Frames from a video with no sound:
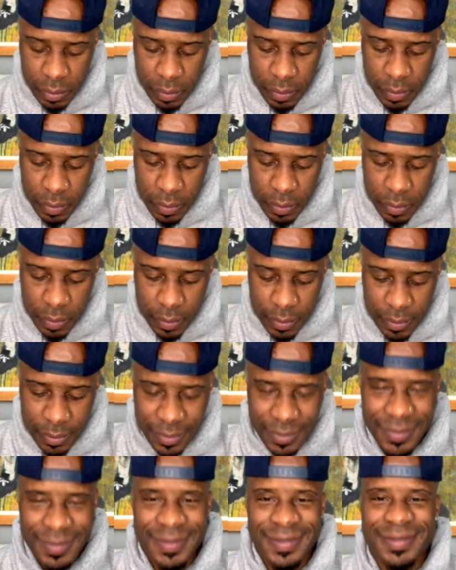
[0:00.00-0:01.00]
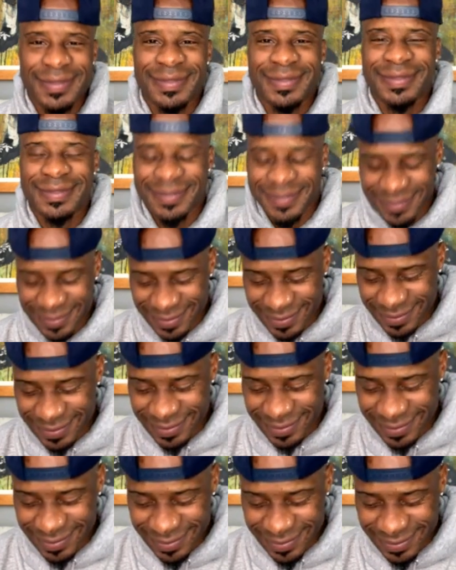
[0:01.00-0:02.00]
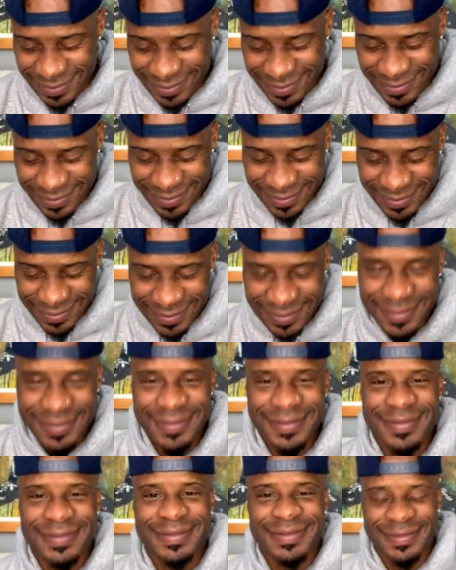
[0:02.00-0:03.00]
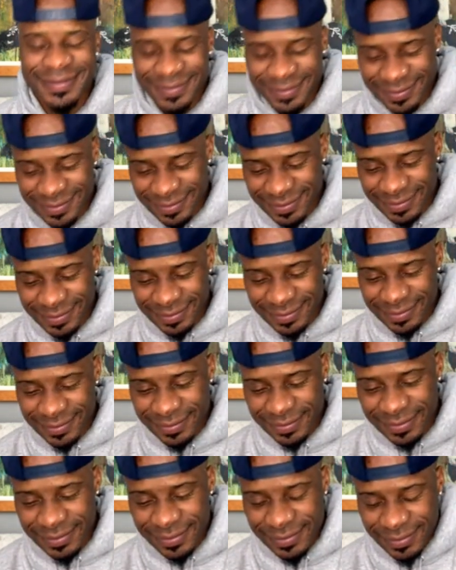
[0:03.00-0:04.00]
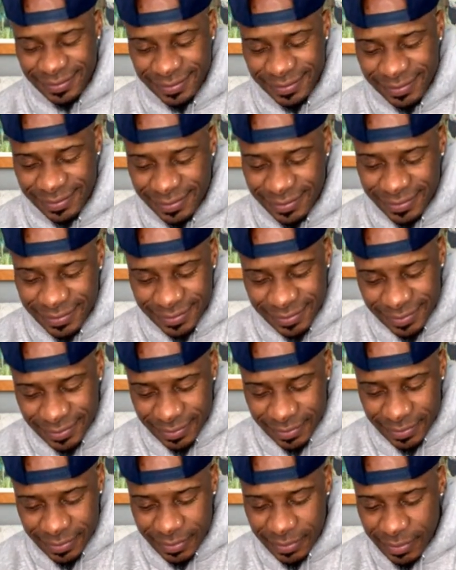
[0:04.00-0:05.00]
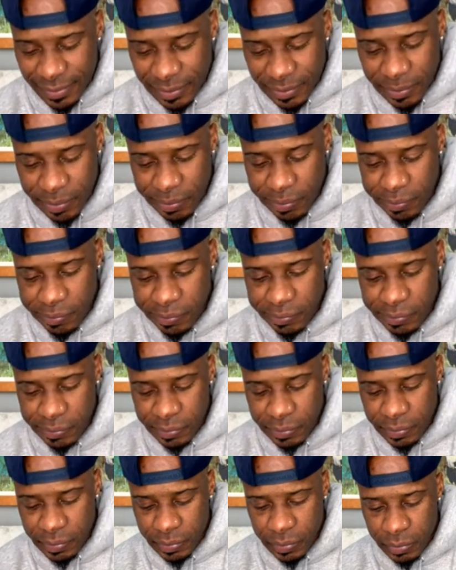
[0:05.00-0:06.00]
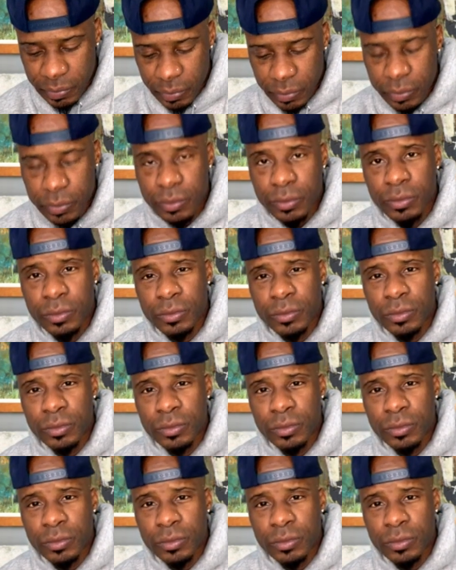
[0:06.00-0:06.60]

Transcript: (silent)